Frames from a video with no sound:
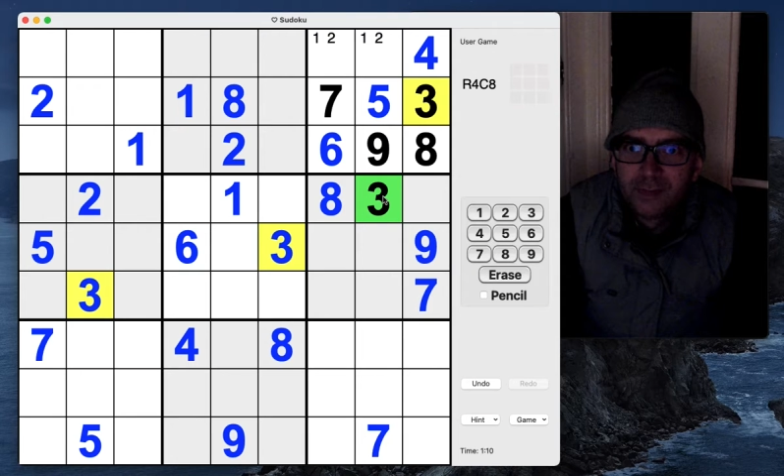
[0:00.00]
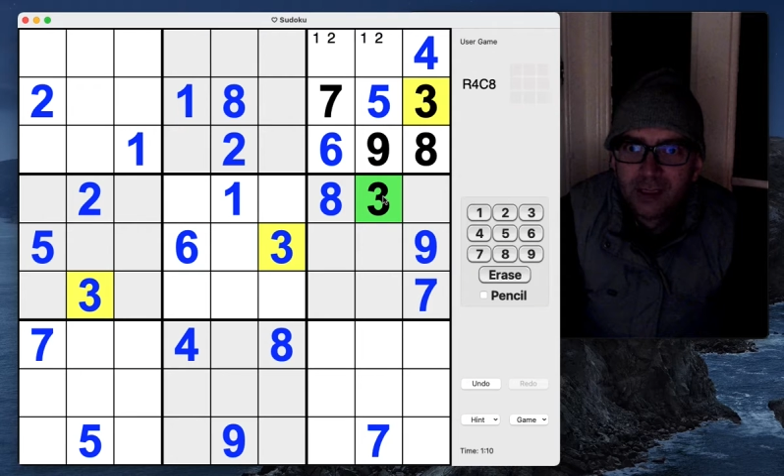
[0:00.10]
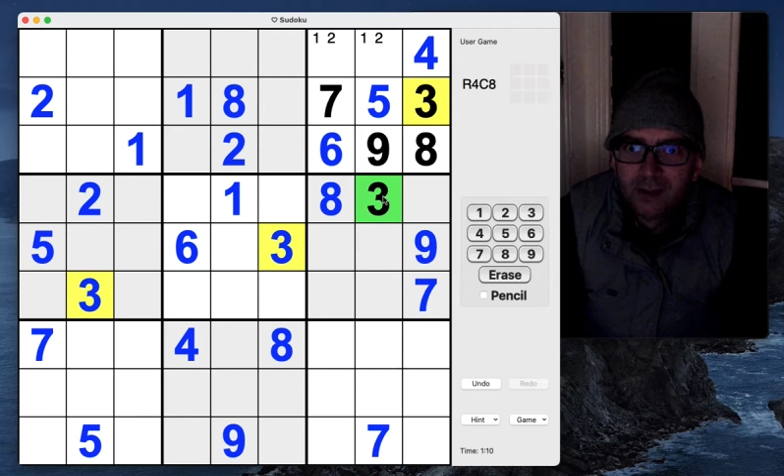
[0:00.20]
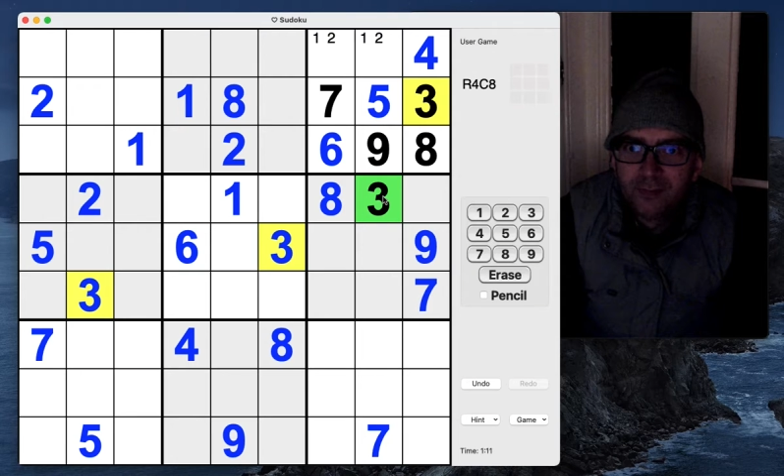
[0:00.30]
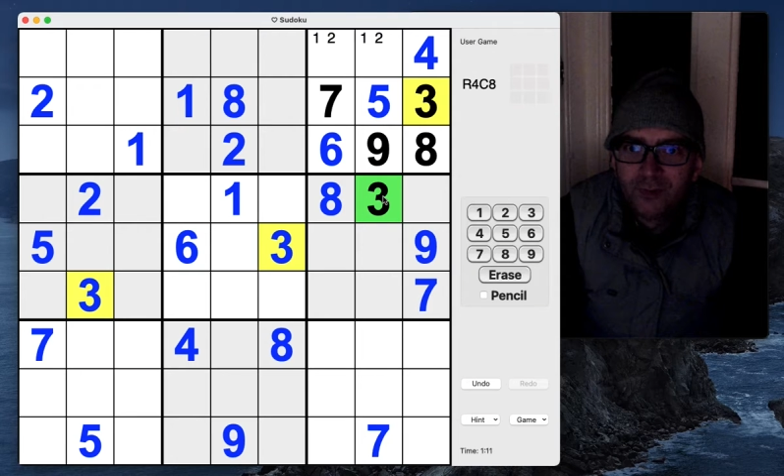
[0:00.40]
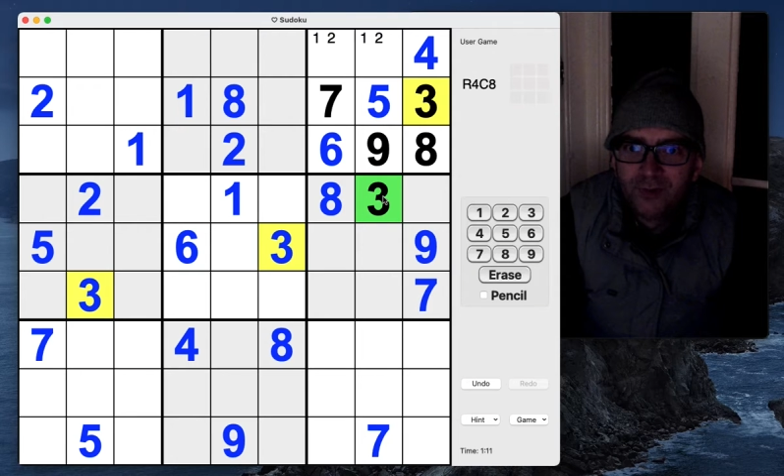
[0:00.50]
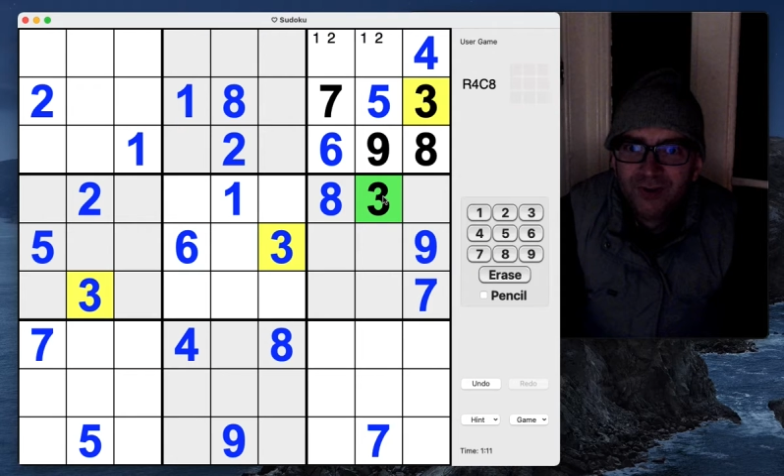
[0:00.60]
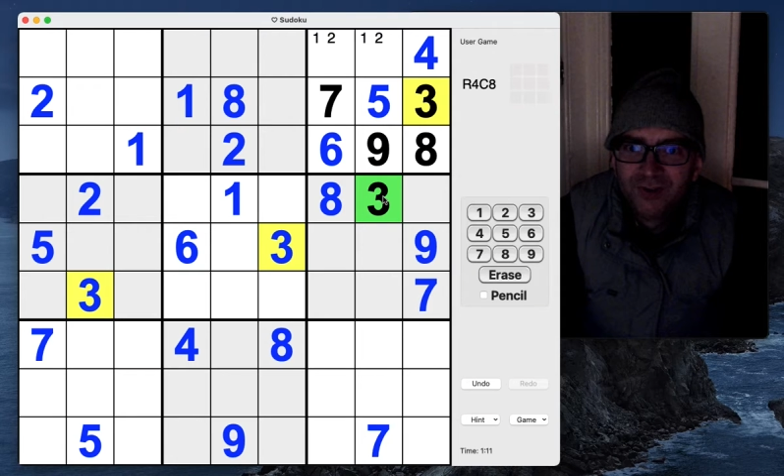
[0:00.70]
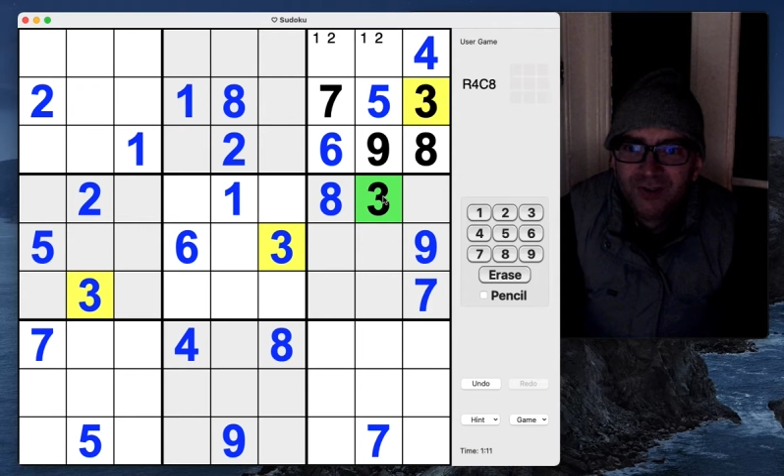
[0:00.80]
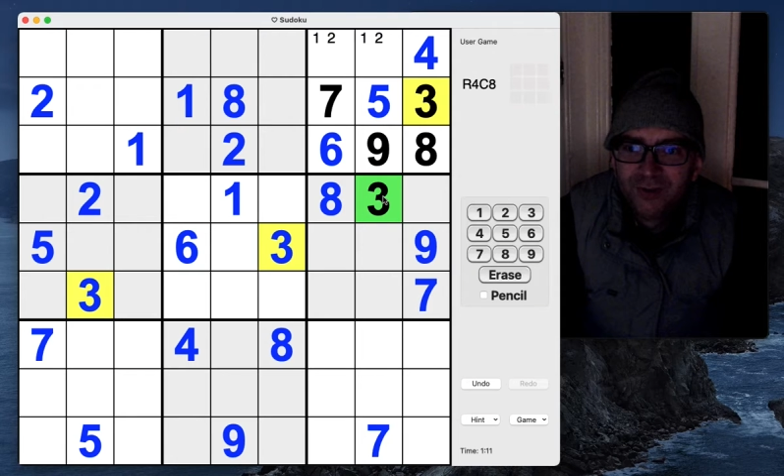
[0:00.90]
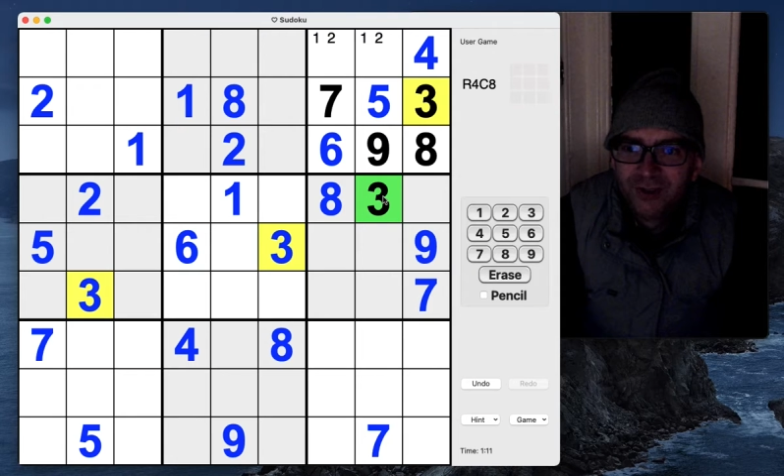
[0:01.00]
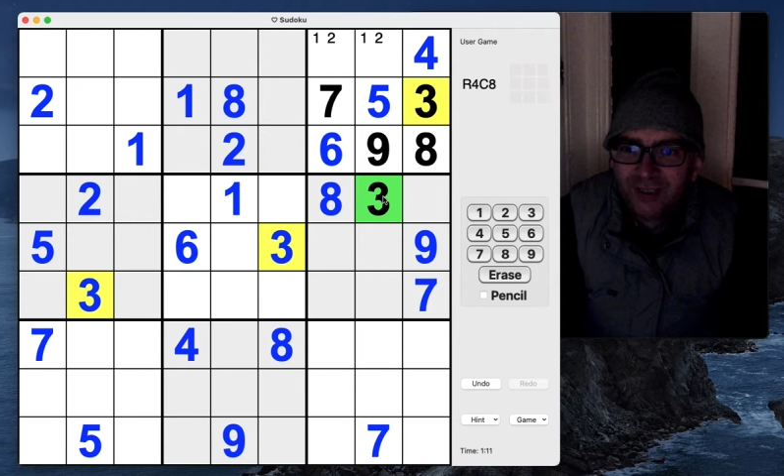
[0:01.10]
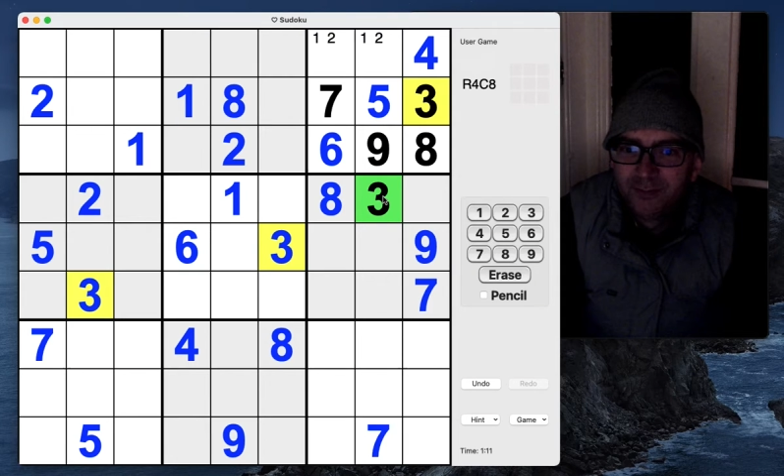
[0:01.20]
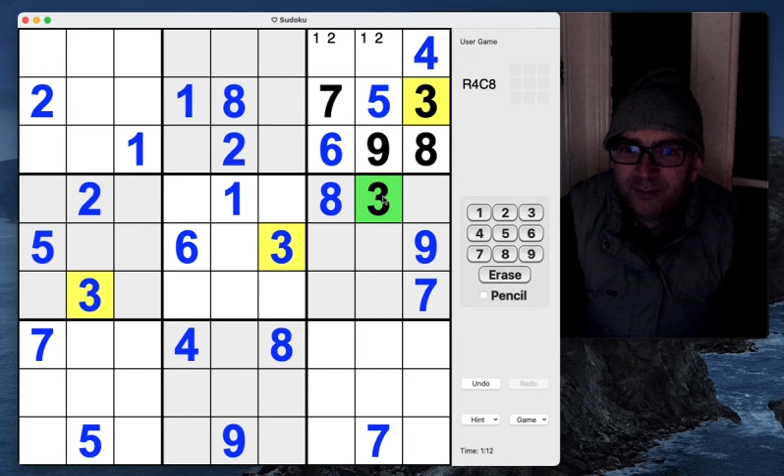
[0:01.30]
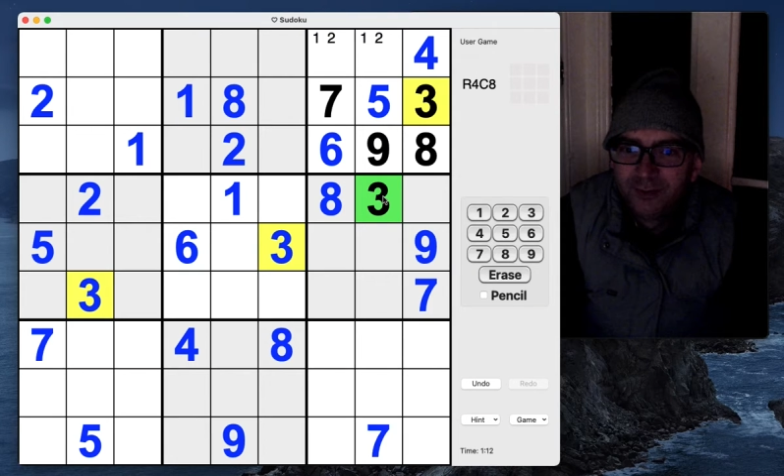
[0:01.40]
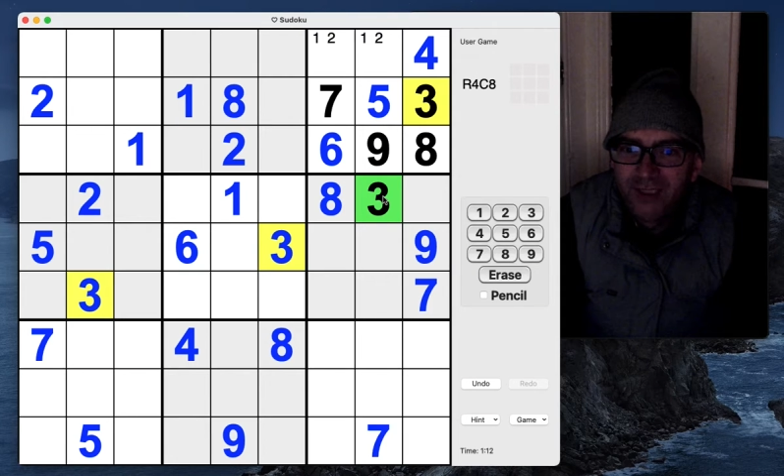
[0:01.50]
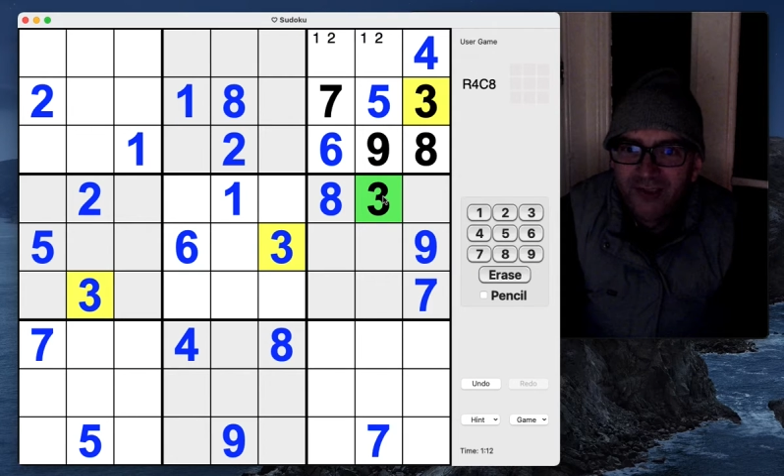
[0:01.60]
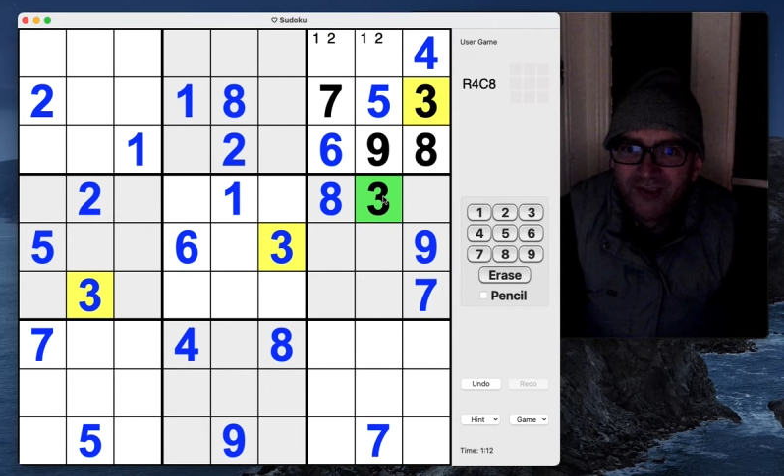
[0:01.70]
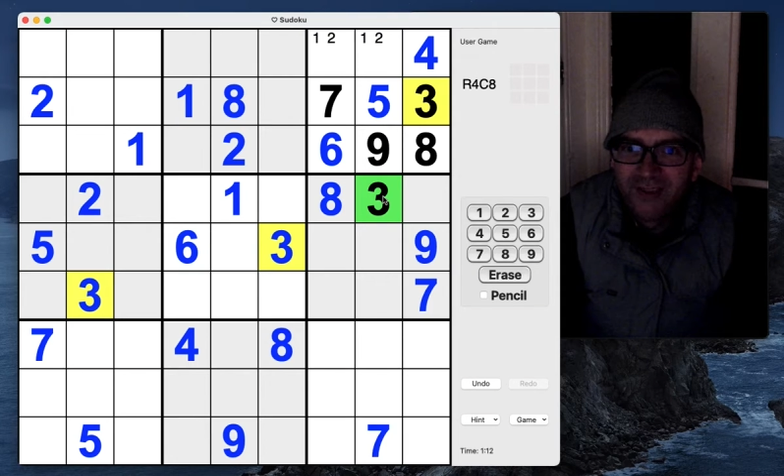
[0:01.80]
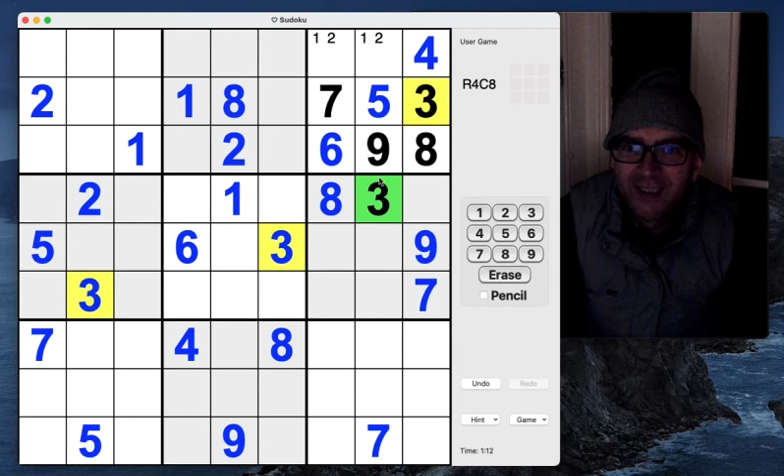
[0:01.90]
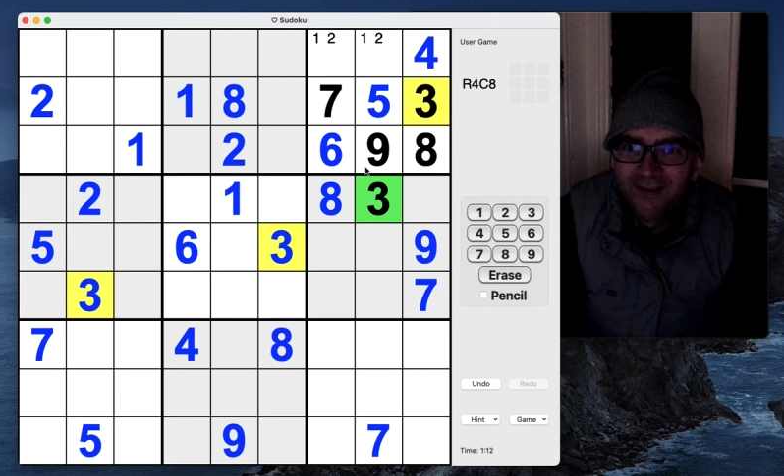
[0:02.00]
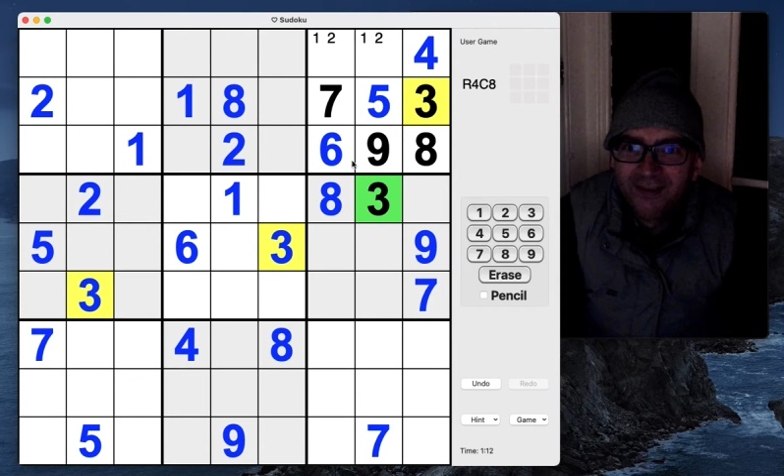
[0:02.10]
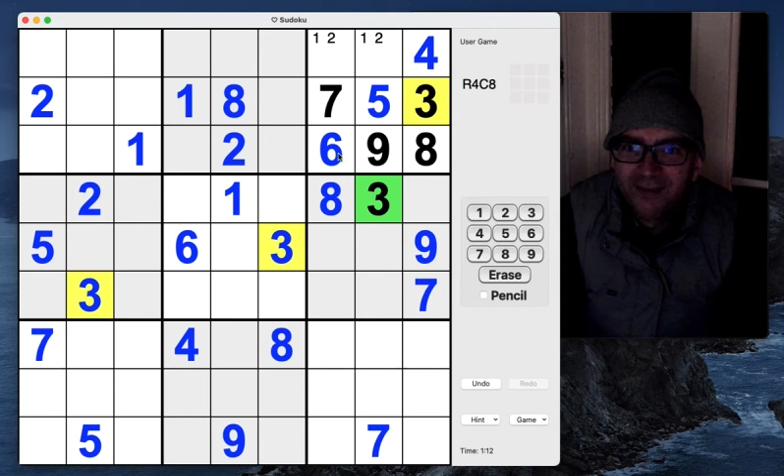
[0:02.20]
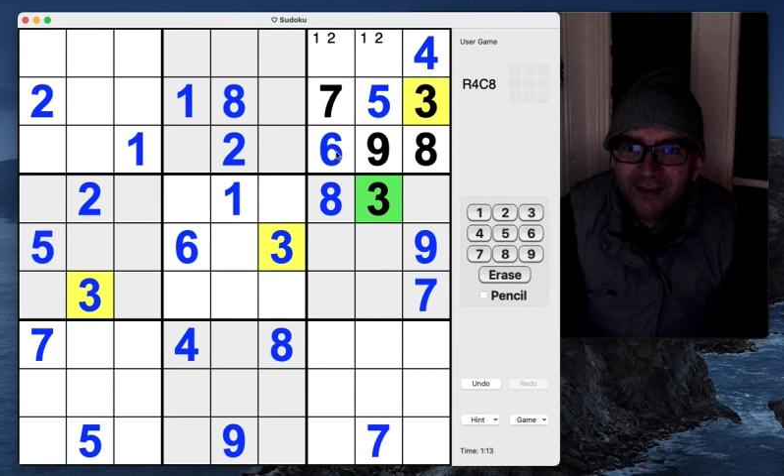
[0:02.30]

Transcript: I'm sure this is all going to come crashing down